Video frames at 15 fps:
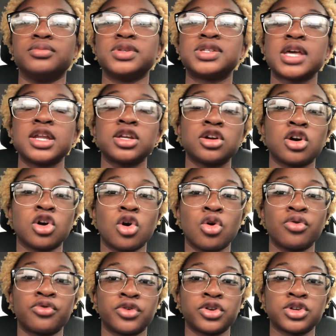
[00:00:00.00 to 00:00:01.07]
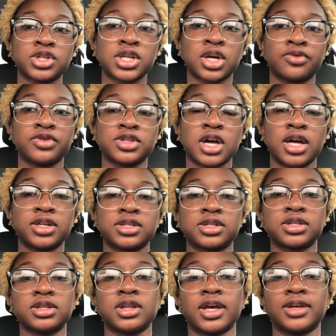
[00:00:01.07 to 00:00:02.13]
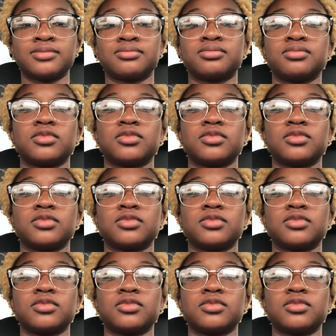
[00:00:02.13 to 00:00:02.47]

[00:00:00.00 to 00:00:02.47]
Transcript: Setting a goal for yourself is honestly like